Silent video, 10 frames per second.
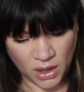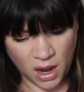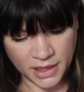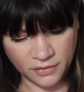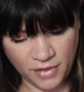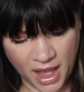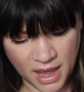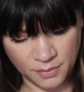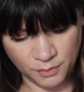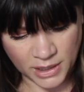kind of
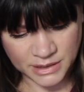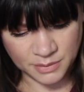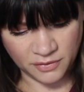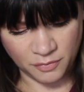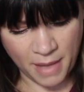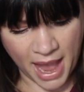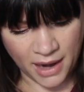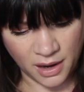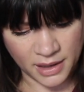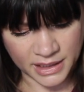that, reminds me of
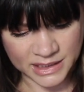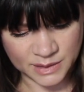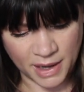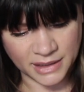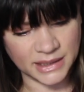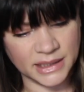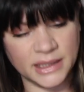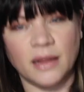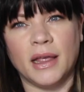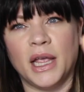MAC
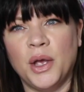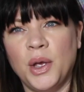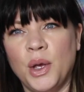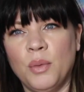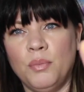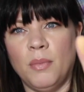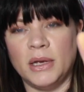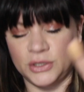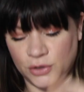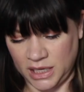Unexpected, that like
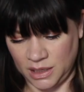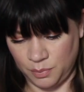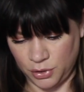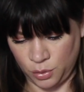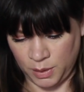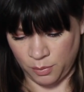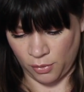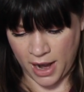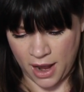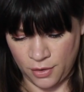mustardy, poopy
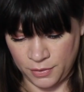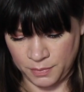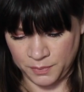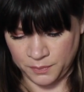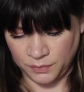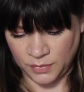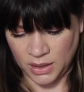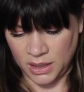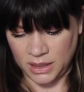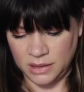brown.
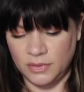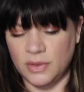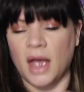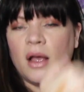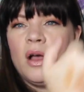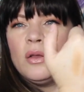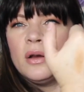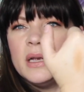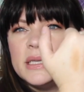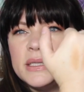Even that
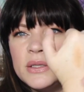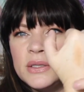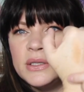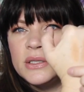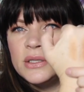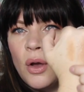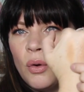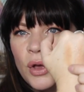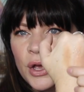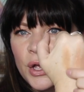color is
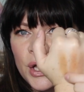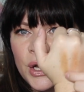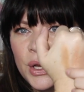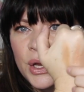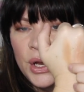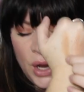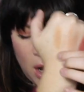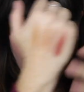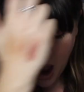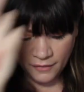so good.
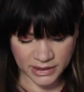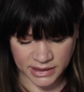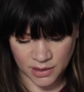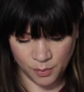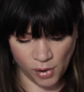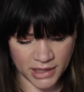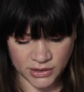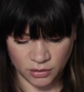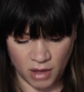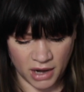Obviously the
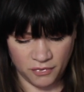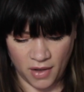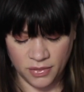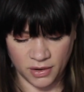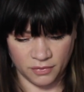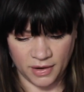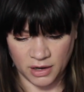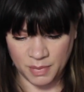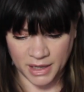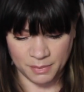brights are a lot of fun. They're
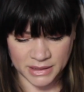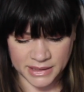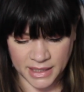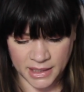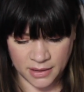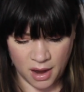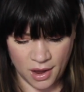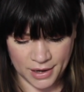very pigmented.